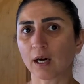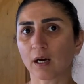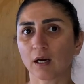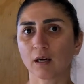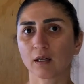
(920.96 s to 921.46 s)

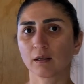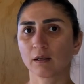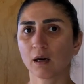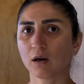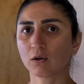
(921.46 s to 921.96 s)
And
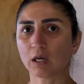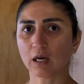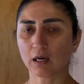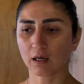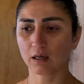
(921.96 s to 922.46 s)
now
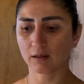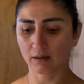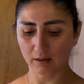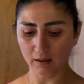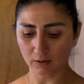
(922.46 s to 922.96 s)

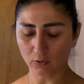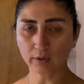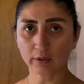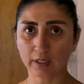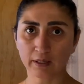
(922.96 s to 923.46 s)
there's
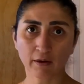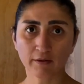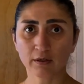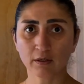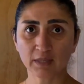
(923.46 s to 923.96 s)
also
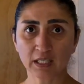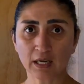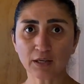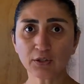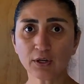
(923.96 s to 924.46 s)
another
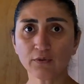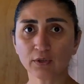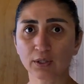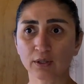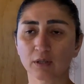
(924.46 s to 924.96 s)
limitation,
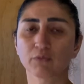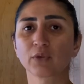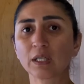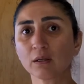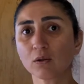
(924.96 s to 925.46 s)
which is the
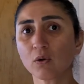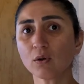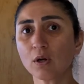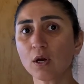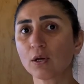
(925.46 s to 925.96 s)
wind
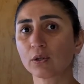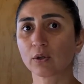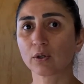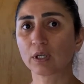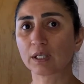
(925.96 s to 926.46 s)
zone.
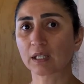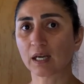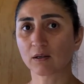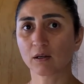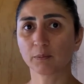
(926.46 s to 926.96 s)
So it
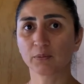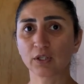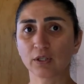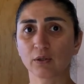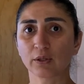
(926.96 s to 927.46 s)
cannot
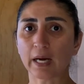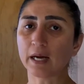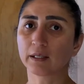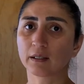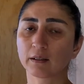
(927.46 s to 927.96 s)
be
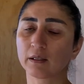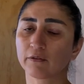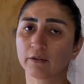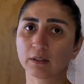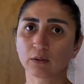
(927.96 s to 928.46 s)
located in a
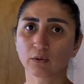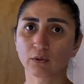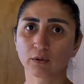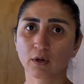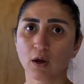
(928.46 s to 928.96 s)
wind
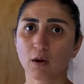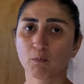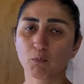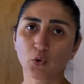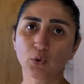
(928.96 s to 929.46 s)
zone
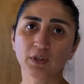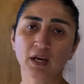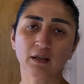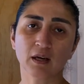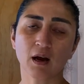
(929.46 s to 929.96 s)
more
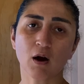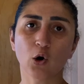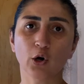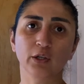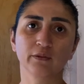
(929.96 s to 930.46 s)
than a
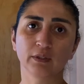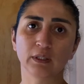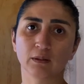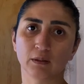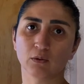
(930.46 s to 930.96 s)
high
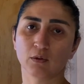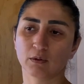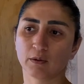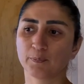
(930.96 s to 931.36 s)
wind zone.